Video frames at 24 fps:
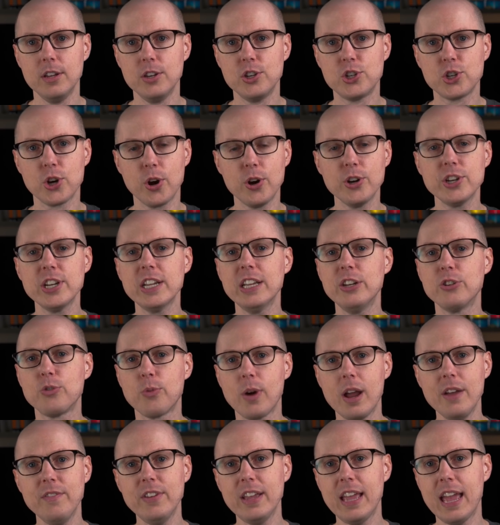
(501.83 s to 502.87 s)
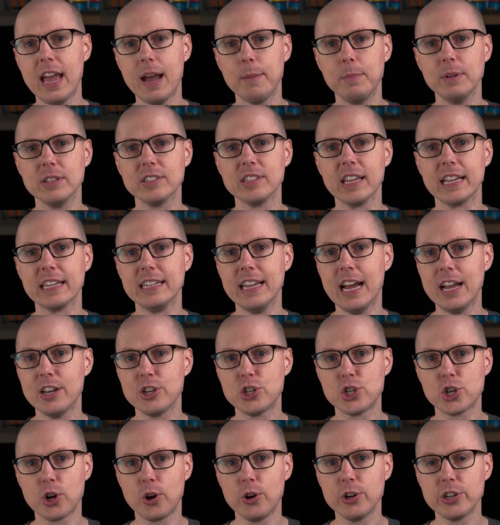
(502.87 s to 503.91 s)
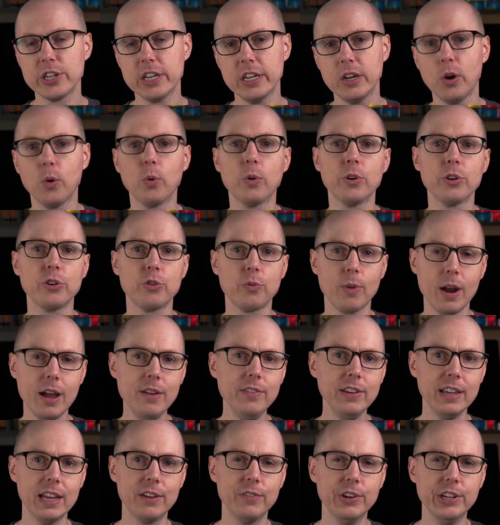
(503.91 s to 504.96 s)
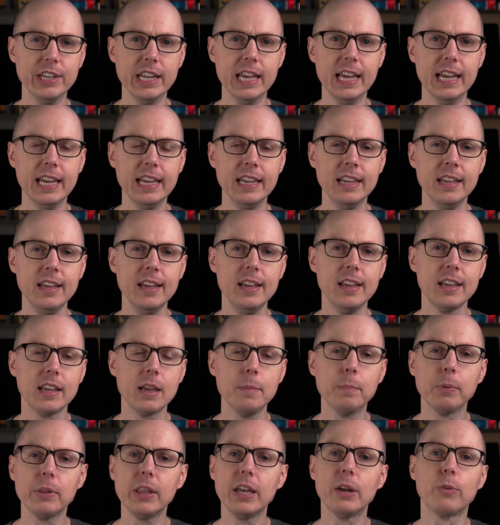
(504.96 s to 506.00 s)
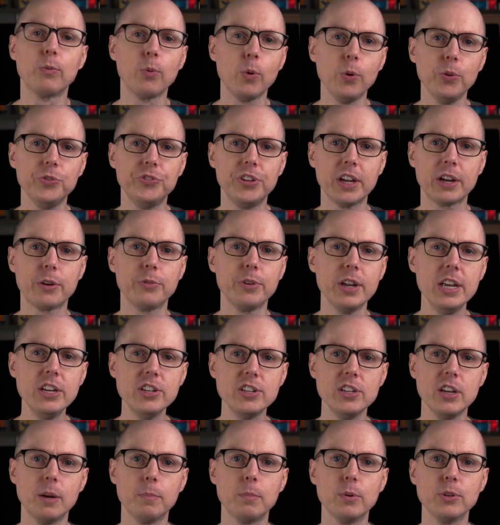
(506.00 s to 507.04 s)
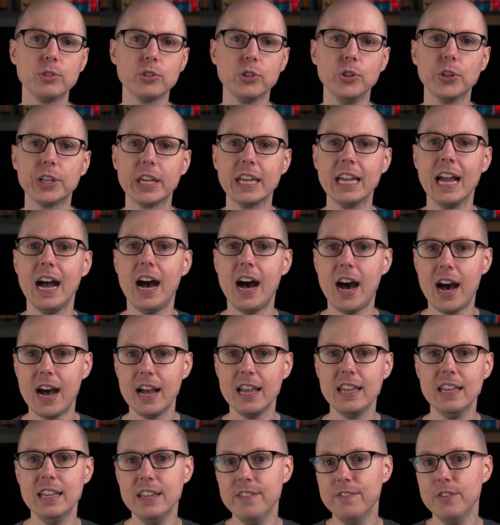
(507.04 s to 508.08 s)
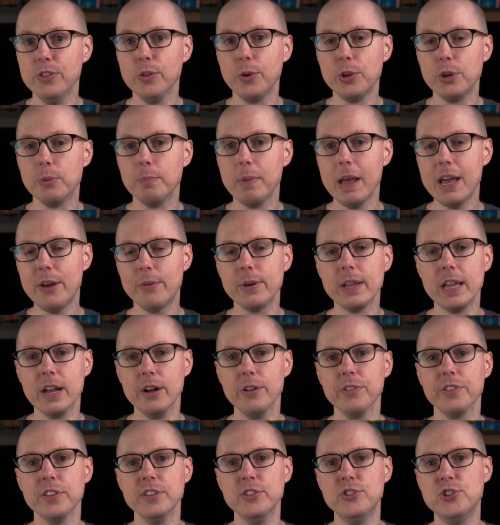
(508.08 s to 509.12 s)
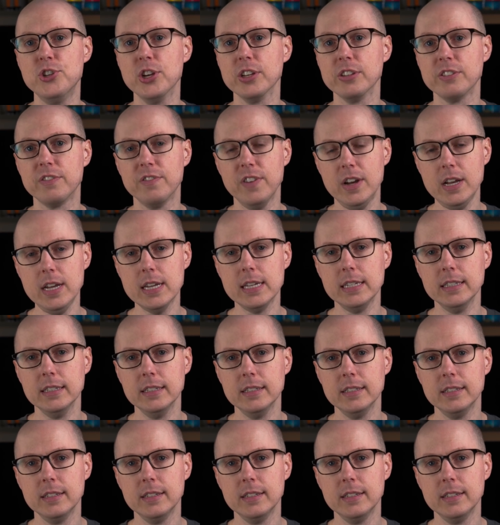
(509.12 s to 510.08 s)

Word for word: Charging and driving habits, like not charging or driving every day, can play a role in degradation numbers looking high even though your battery health is just fine.